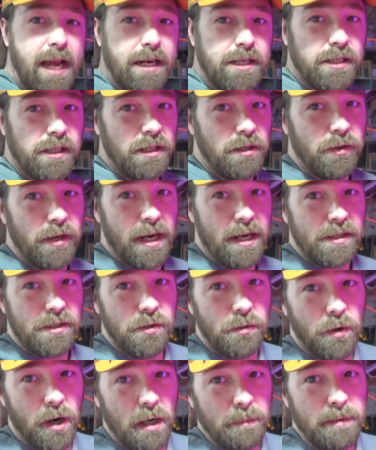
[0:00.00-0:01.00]
actually, you
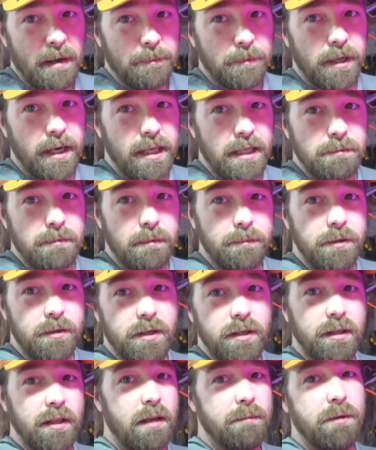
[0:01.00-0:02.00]
guys who are pepperheads, maybe
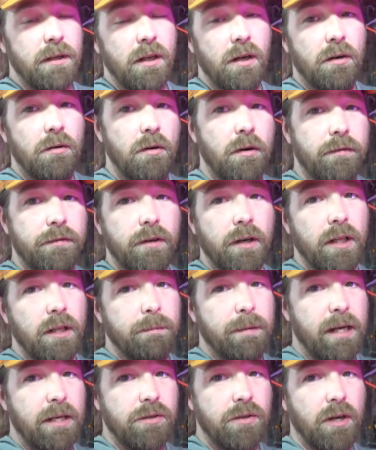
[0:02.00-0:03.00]
you can let me know over on
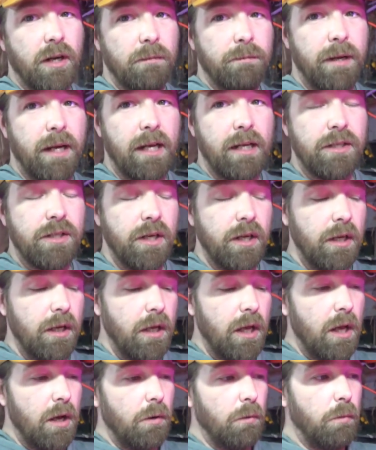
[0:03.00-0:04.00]
the Patreon page
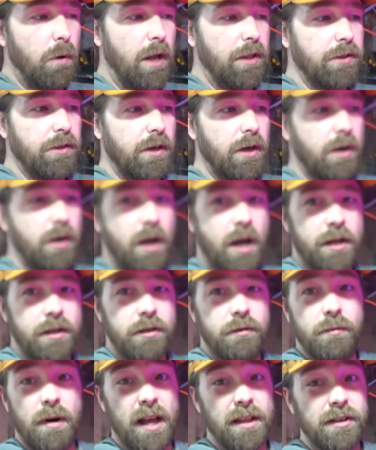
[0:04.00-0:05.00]
whether or not
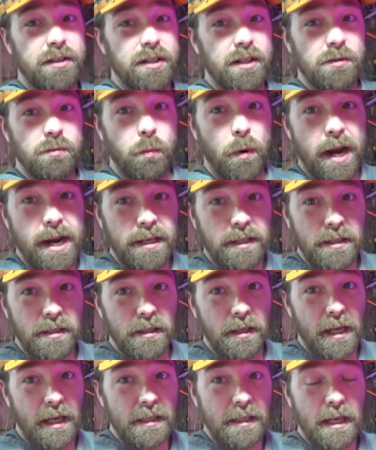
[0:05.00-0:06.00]
you'd rather just
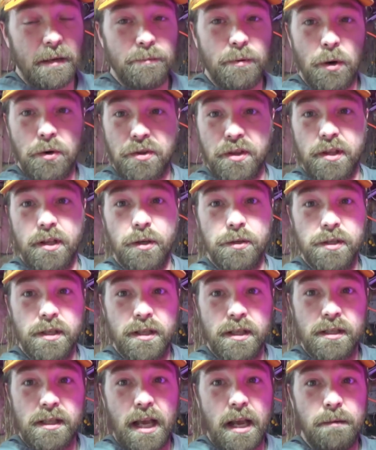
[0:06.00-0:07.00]
wait and get both of those
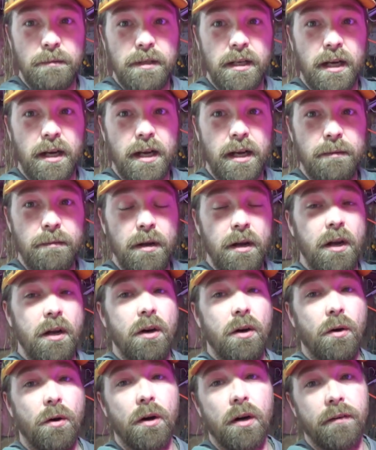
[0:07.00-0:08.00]
at the same time,
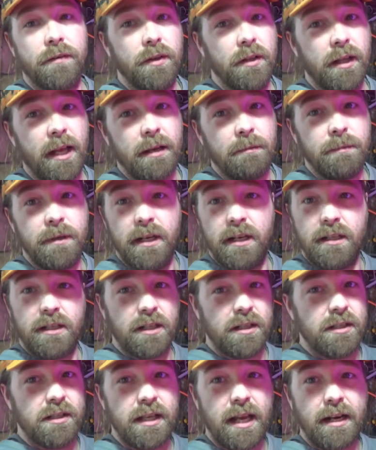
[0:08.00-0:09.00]
or if you'd like me to
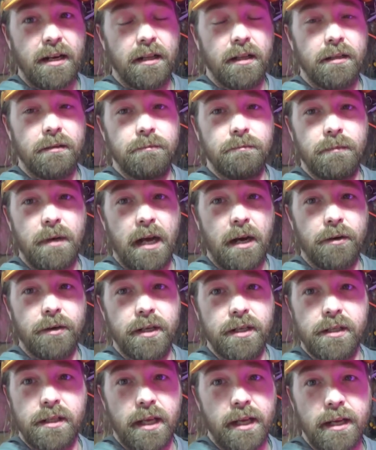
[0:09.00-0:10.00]
just send them
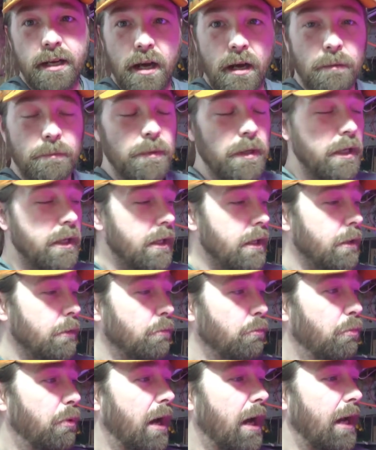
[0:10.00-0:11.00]
out as they come.
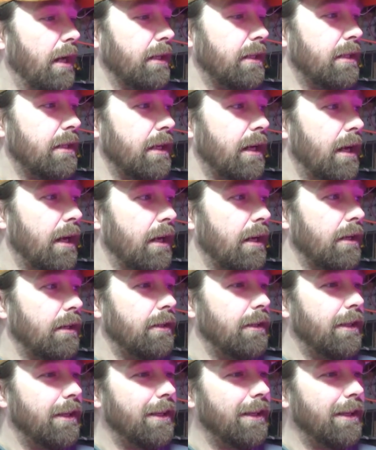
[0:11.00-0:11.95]
But uh,